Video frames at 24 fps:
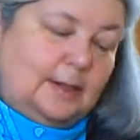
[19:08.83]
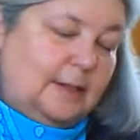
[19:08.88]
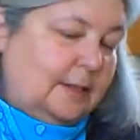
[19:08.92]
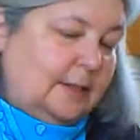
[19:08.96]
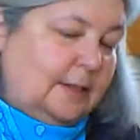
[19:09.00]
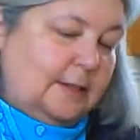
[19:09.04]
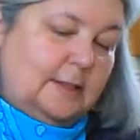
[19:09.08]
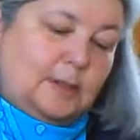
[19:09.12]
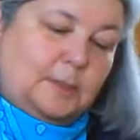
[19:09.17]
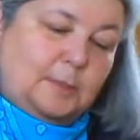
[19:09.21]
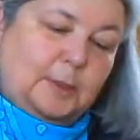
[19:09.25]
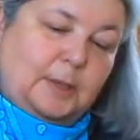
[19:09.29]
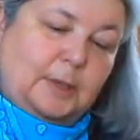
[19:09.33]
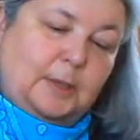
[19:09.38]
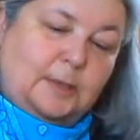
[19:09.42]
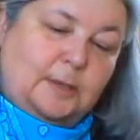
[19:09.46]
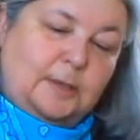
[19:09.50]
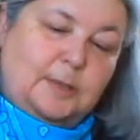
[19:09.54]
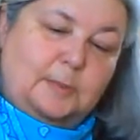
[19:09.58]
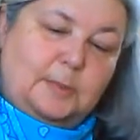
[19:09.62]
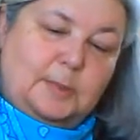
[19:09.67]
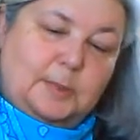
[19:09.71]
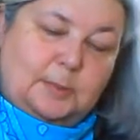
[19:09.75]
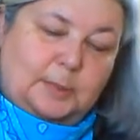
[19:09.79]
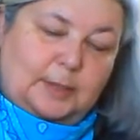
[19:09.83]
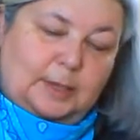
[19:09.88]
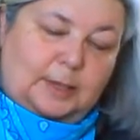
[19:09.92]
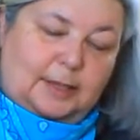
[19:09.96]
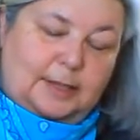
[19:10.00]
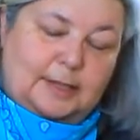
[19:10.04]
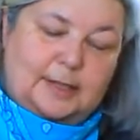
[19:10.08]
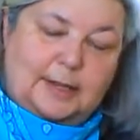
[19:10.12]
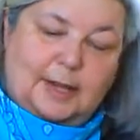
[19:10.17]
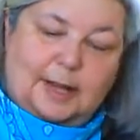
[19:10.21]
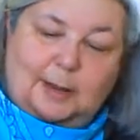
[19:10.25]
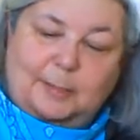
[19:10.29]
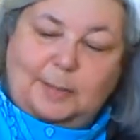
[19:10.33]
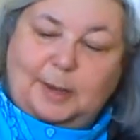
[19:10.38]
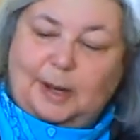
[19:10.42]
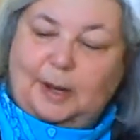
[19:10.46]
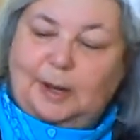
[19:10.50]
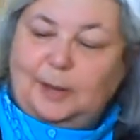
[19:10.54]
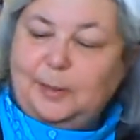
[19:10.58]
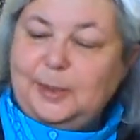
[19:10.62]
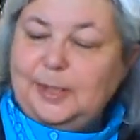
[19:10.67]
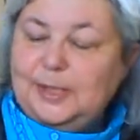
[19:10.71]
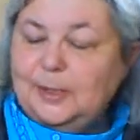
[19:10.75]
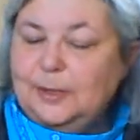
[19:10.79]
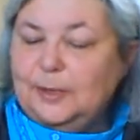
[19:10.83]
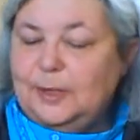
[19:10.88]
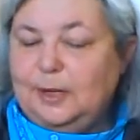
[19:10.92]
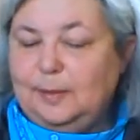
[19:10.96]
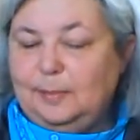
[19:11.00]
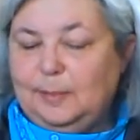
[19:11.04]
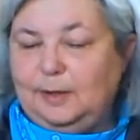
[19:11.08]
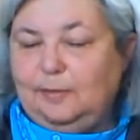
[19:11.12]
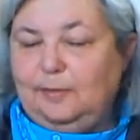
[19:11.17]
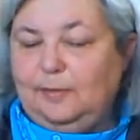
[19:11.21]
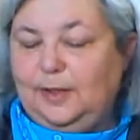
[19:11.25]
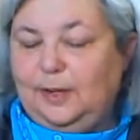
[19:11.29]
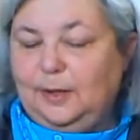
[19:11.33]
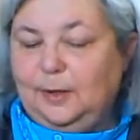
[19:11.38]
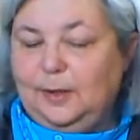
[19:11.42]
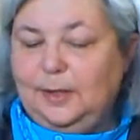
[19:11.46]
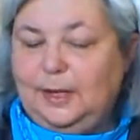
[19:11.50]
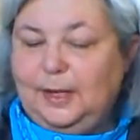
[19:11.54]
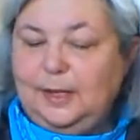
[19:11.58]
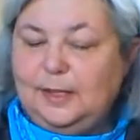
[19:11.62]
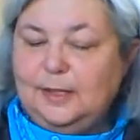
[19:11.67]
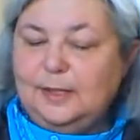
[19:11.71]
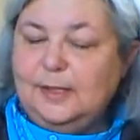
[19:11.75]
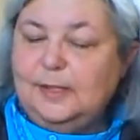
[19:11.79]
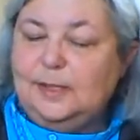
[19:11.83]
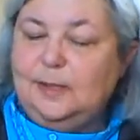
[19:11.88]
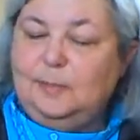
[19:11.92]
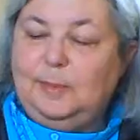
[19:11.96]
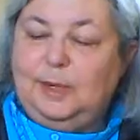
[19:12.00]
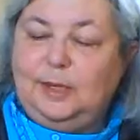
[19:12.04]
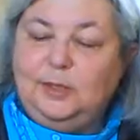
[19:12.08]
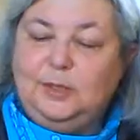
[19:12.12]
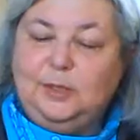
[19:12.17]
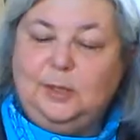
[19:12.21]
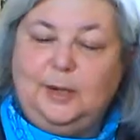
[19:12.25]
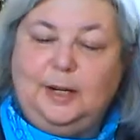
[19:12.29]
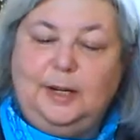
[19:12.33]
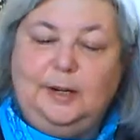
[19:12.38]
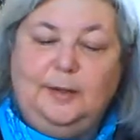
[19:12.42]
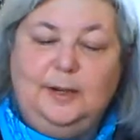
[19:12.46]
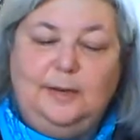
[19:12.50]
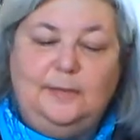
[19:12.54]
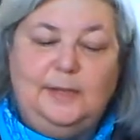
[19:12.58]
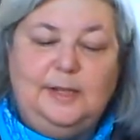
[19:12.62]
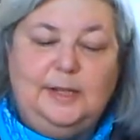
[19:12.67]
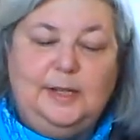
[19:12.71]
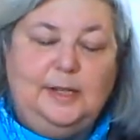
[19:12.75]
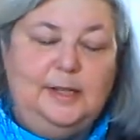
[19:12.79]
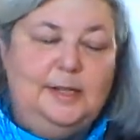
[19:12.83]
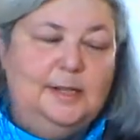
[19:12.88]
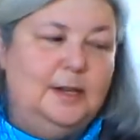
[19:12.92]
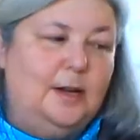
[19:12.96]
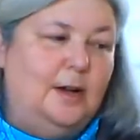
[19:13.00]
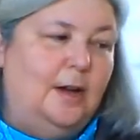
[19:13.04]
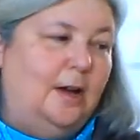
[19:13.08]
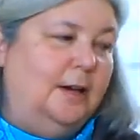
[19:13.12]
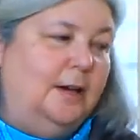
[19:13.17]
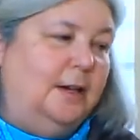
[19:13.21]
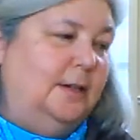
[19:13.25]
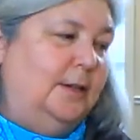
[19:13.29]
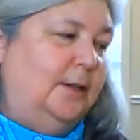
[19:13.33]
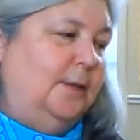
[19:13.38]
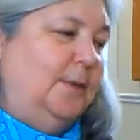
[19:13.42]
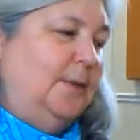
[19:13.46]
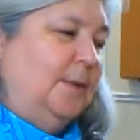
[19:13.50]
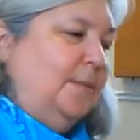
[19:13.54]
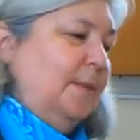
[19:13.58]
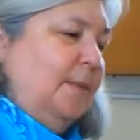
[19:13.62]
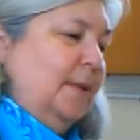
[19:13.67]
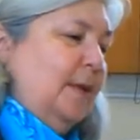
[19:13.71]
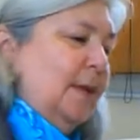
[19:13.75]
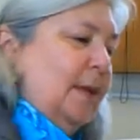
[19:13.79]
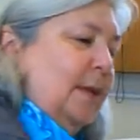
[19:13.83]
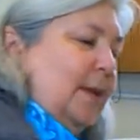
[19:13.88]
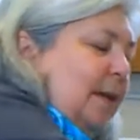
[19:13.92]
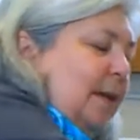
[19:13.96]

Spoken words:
And then sprinkle some soil on top. I always look at my fingernails to make sure I don't have seeds caught under them.